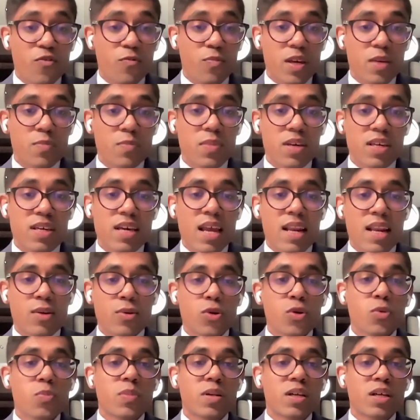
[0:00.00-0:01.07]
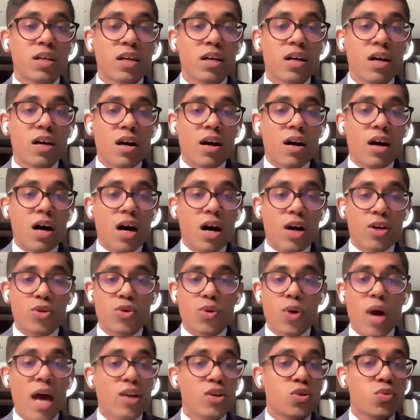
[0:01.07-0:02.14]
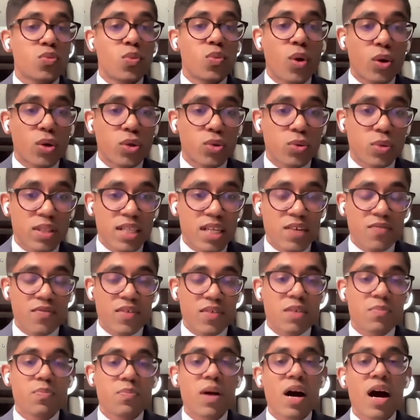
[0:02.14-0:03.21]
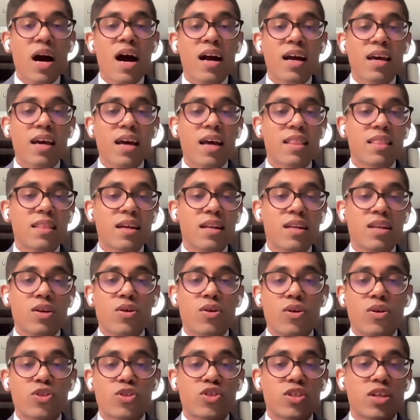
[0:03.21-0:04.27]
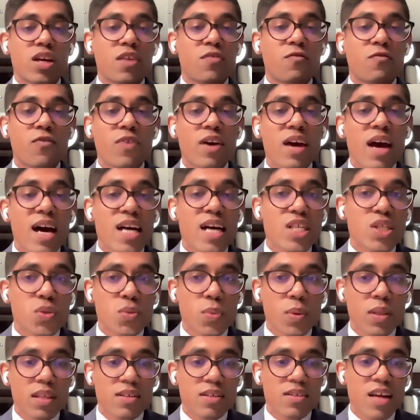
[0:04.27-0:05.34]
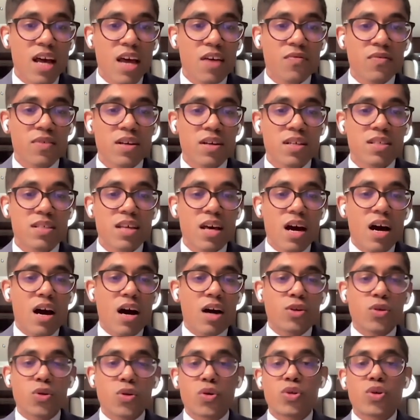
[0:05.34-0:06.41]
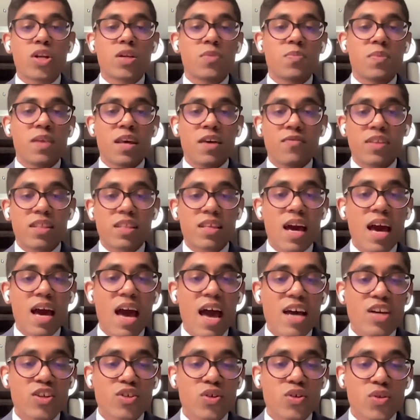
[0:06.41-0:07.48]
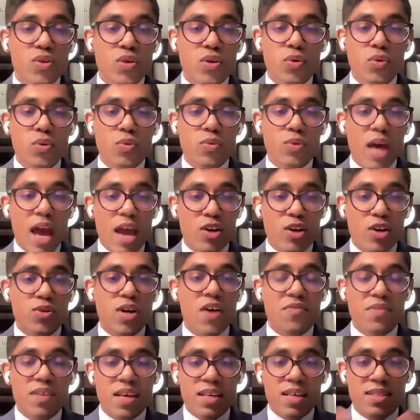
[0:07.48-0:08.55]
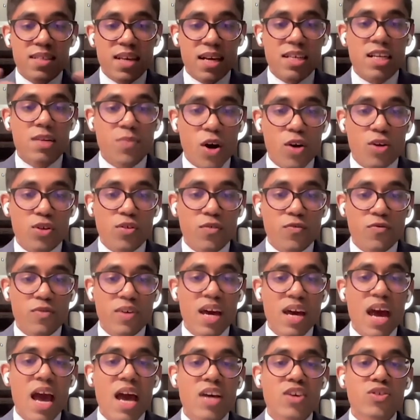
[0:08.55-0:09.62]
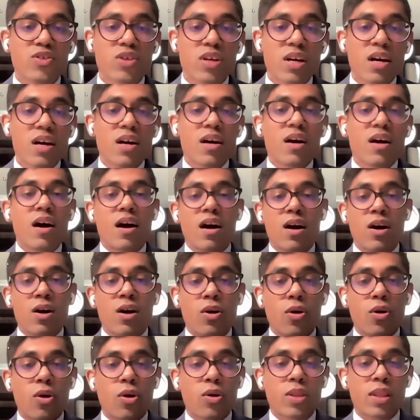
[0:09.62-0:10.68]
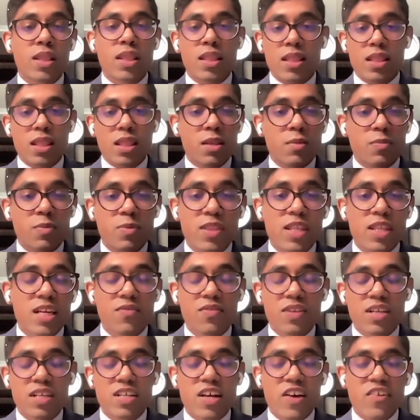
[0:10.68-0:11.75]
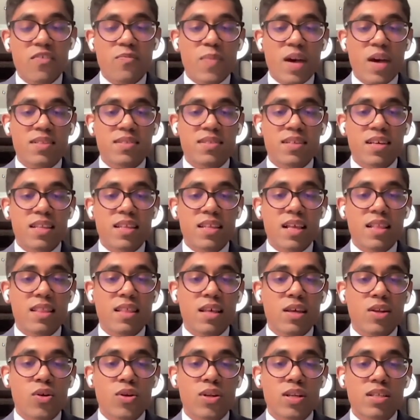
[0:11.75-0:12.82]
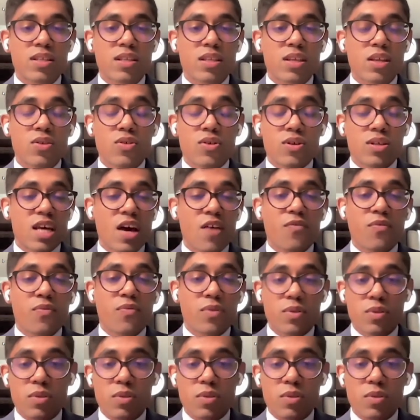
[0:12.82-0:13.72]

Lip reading: PickMe and Uber, you had to walk to a three-wheeler park and then negotiate fares with the drivers. You could only pay with cash, so you had to have the exact amount of cash, or the three-wheeler driver might say that they don't have